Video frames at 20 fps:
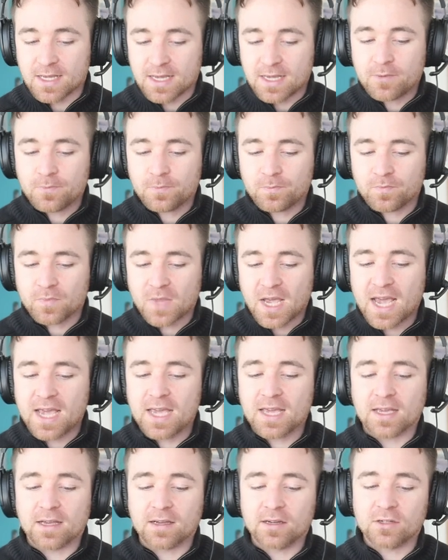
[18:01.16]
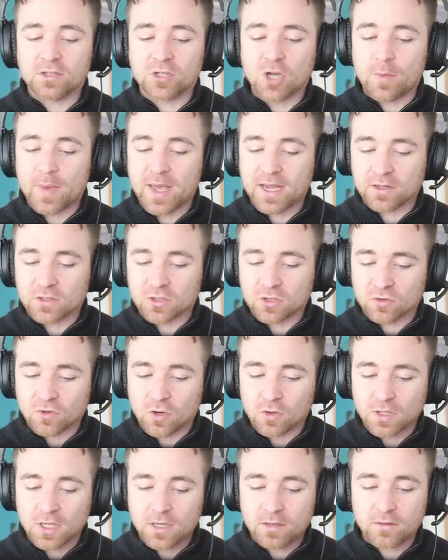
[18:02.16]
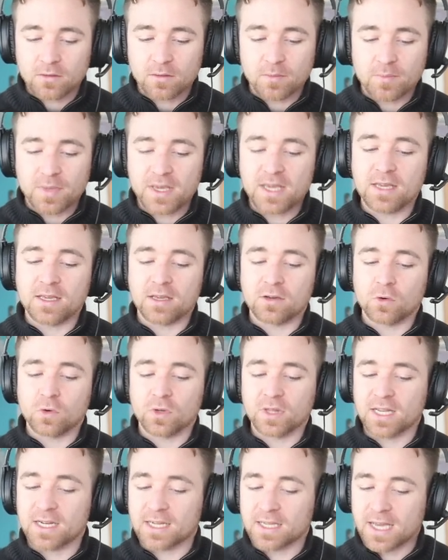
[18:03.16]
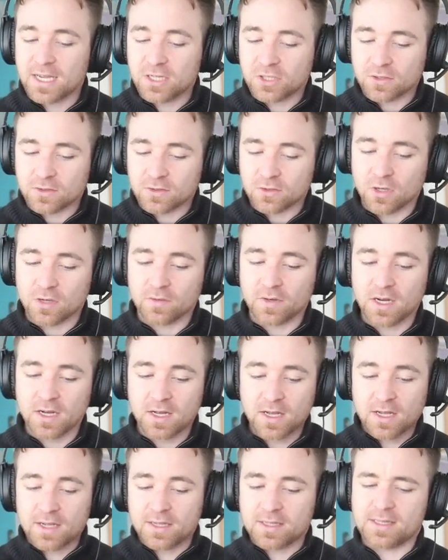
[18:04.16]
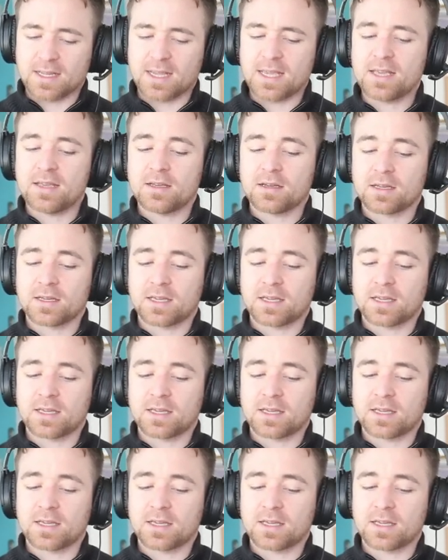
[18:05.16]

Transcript: the a. Domain controller, B. Authentication server, C.